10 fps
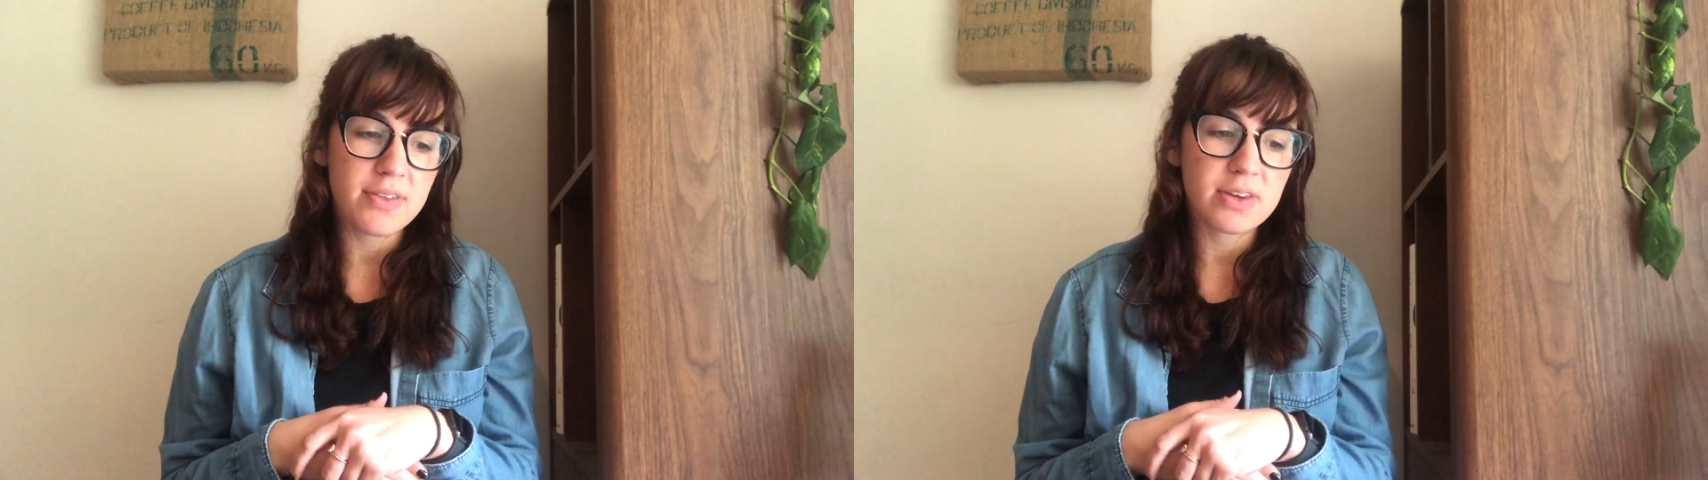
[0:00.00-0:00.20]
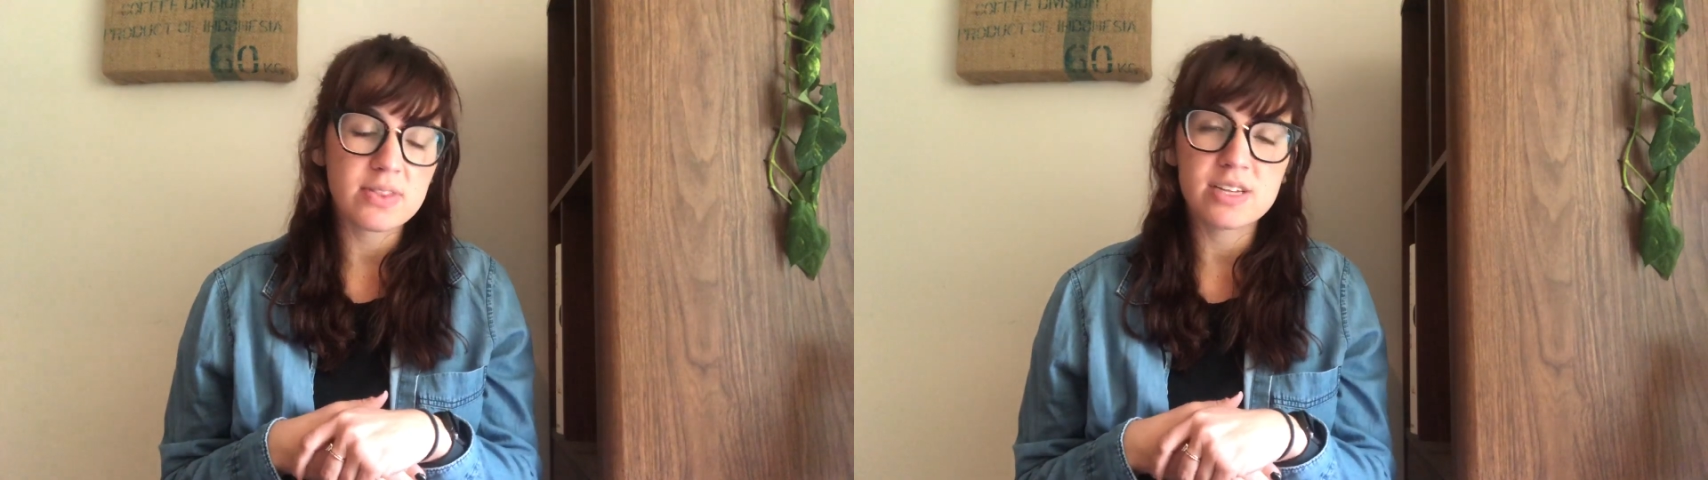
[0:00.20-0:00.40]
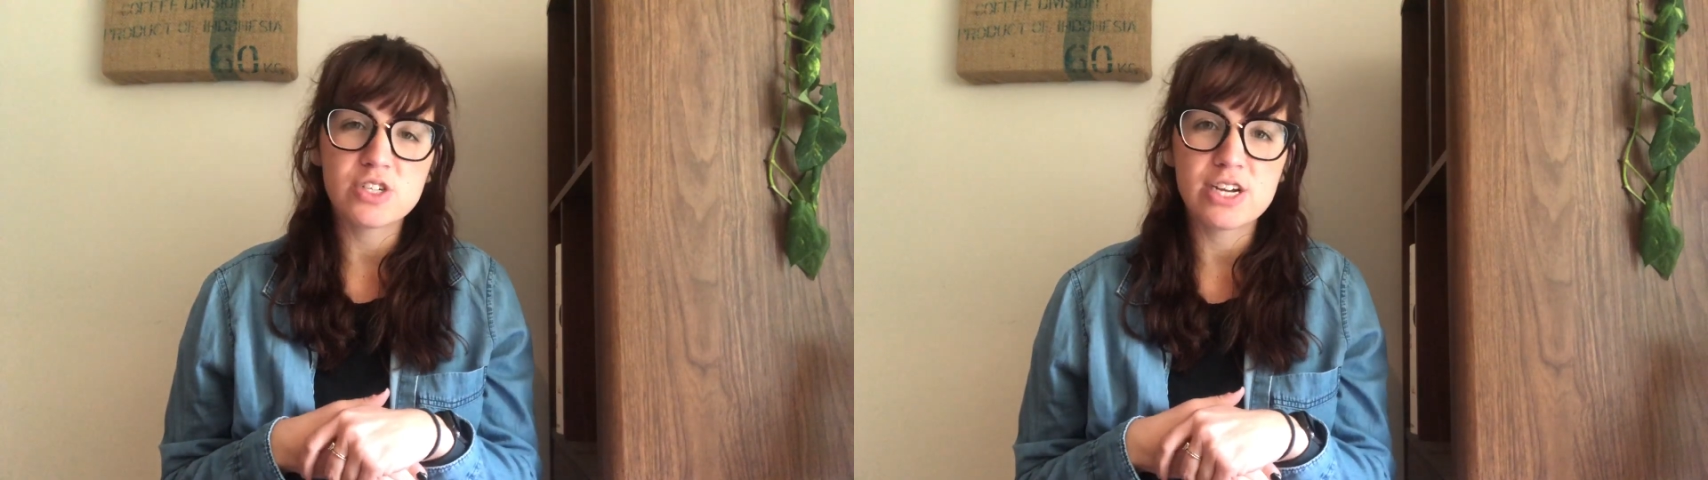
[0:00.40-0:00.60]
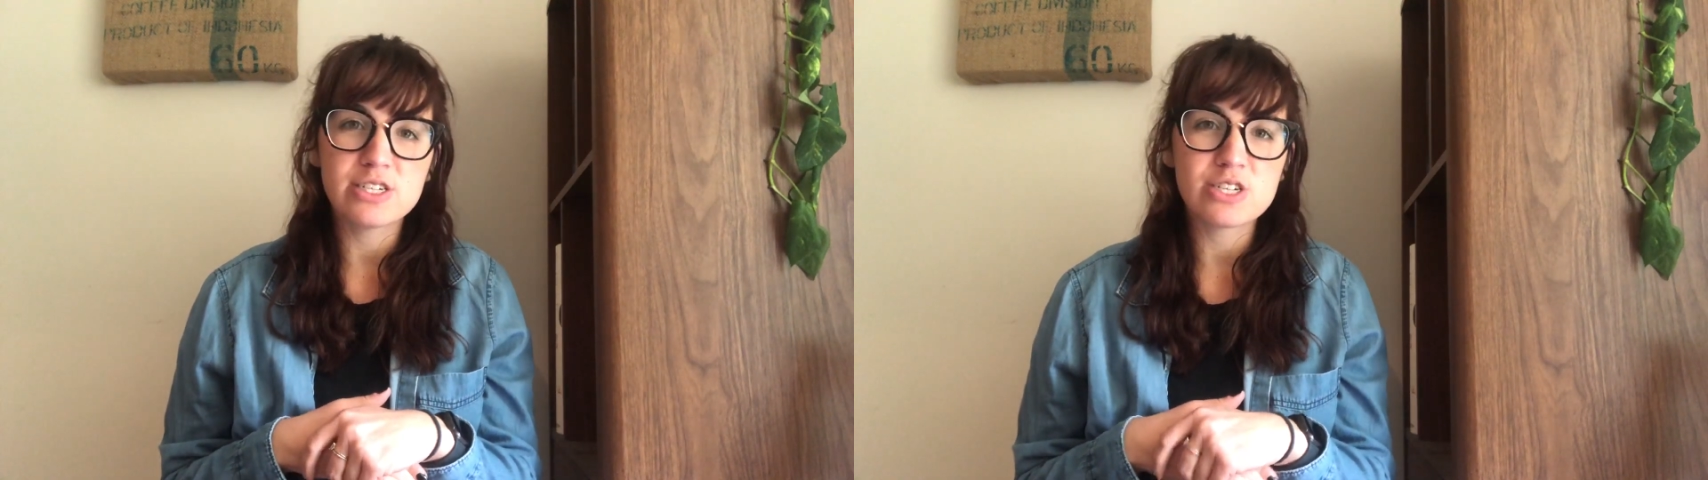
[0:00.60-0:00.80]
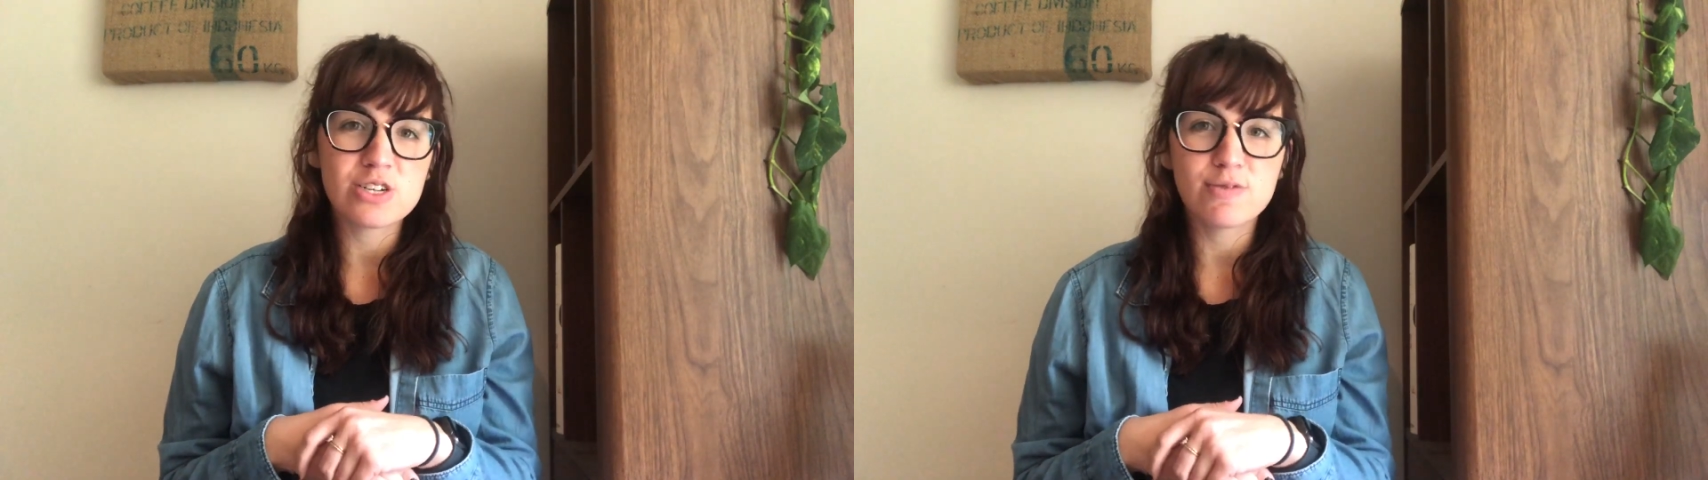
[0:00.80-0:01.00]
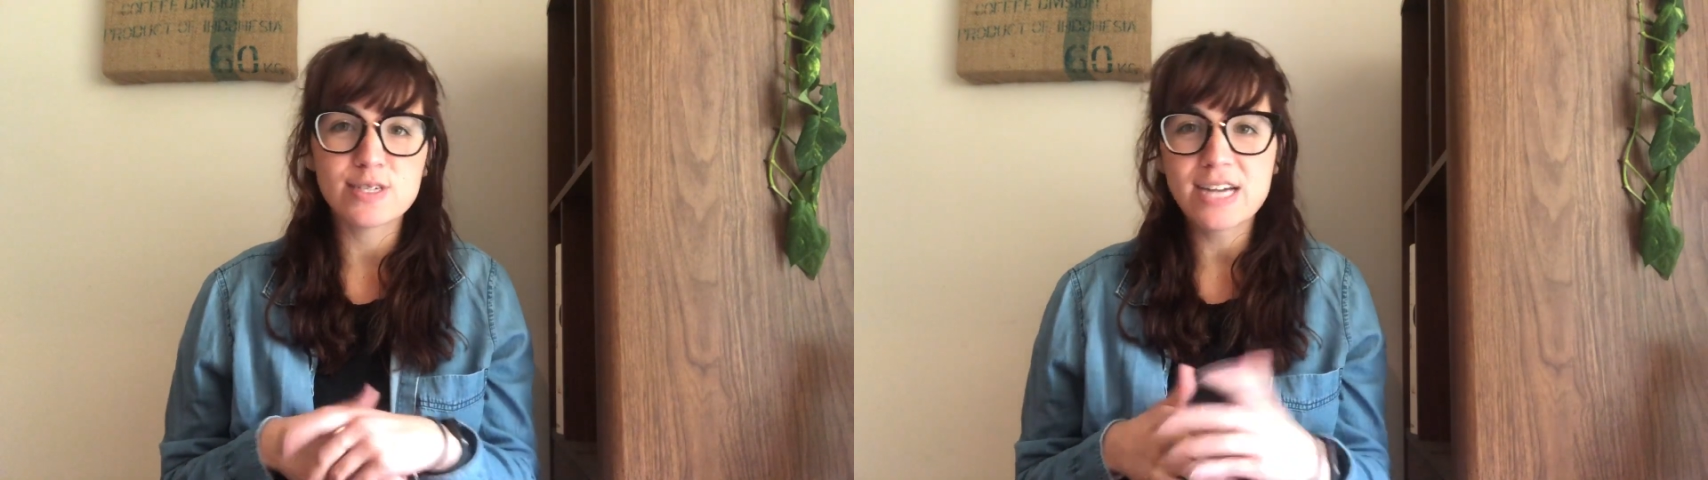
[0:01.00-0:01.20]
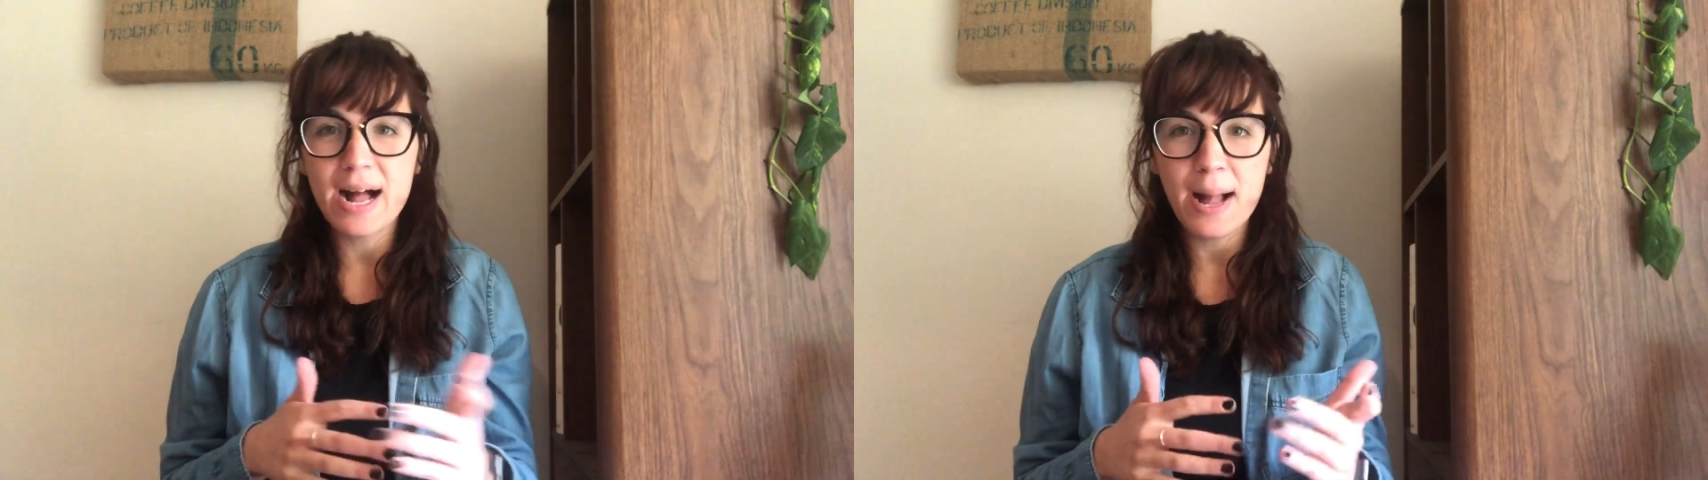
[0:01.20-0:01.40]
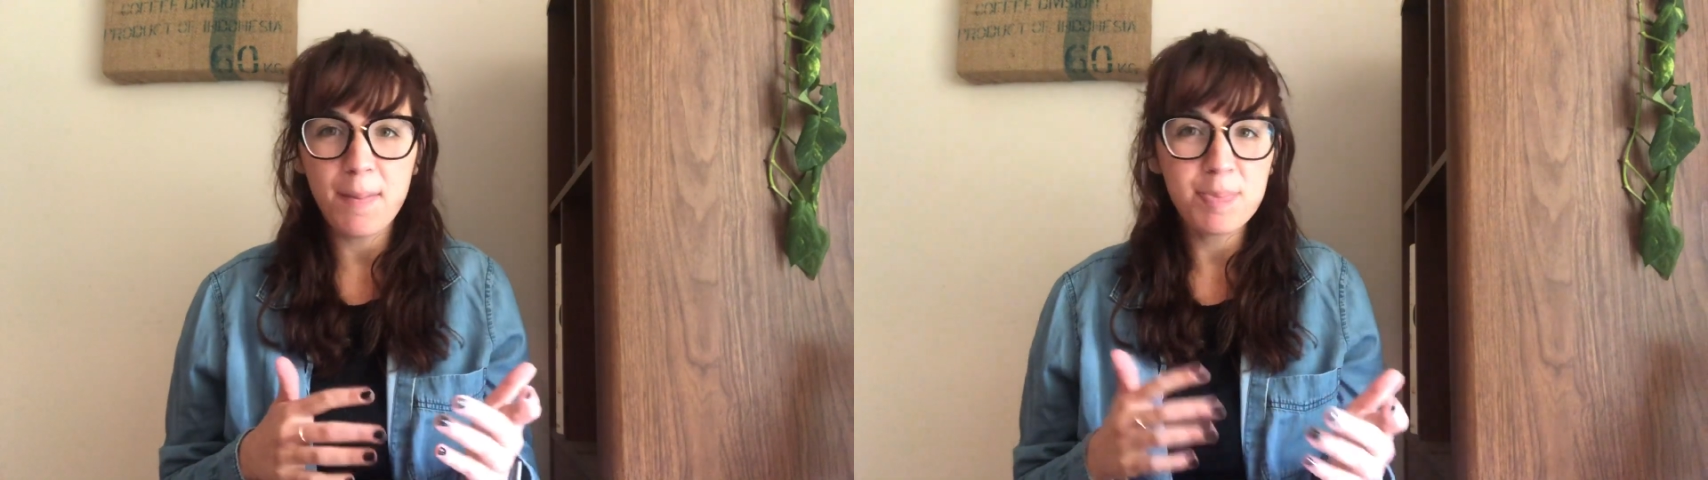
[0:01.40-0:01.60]
I think that changes over
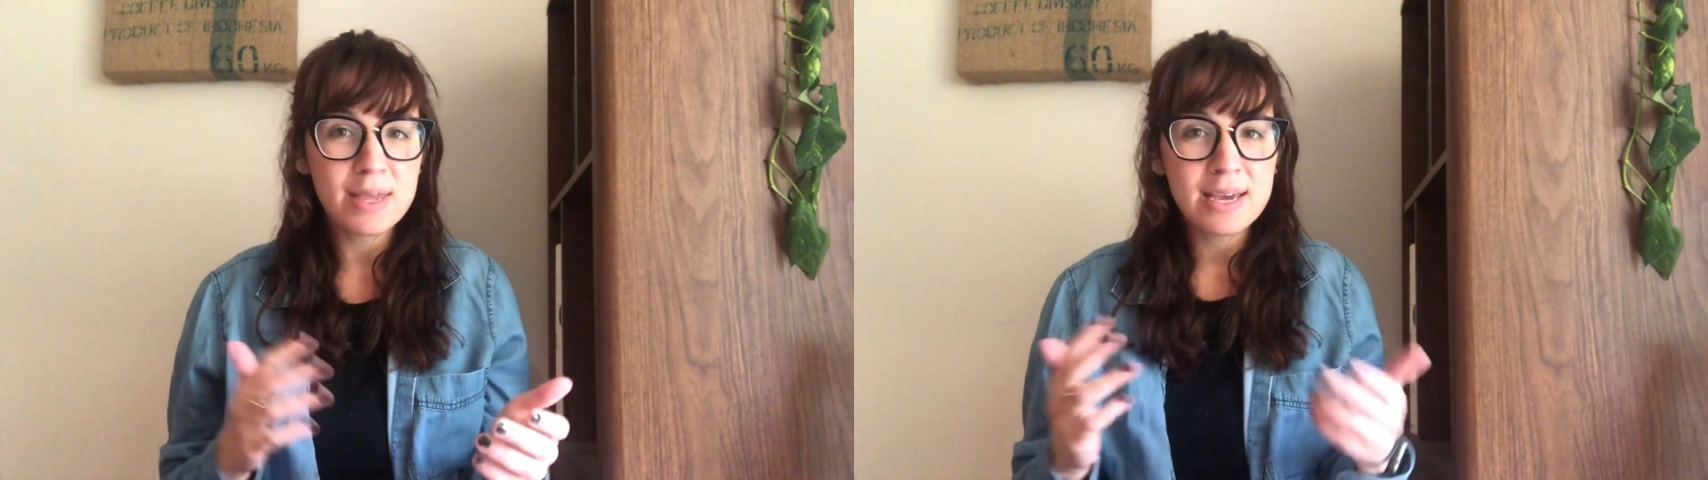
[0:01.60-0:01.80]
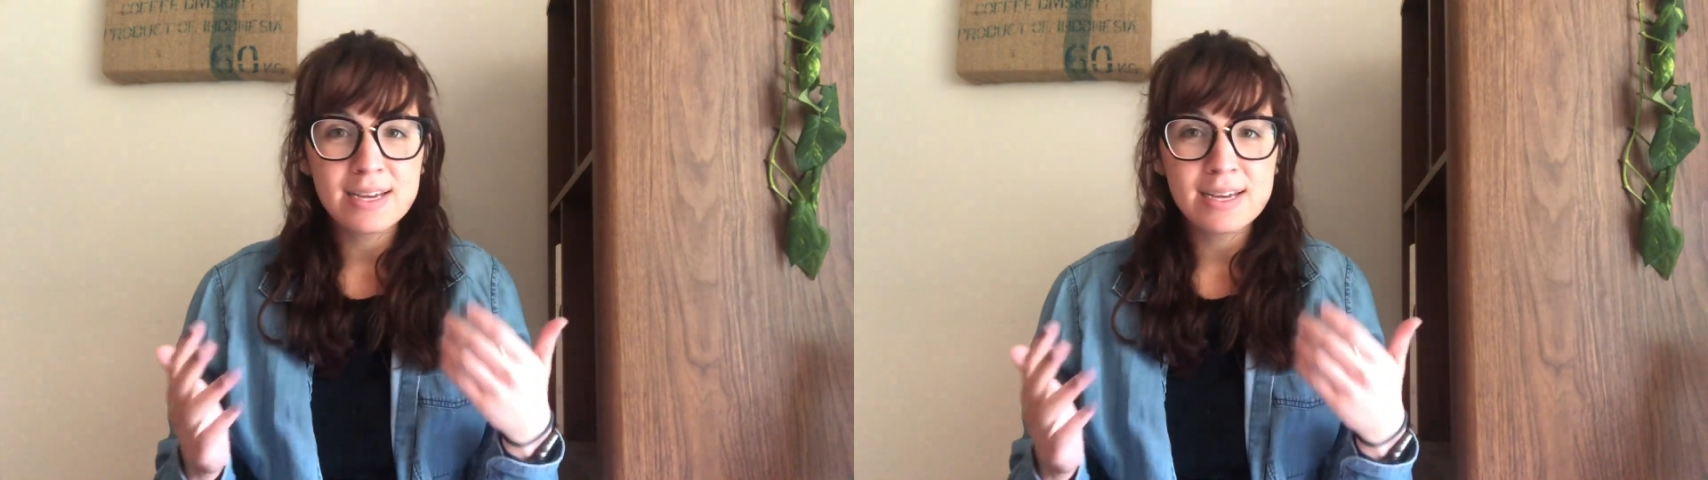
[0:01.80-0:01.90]
time,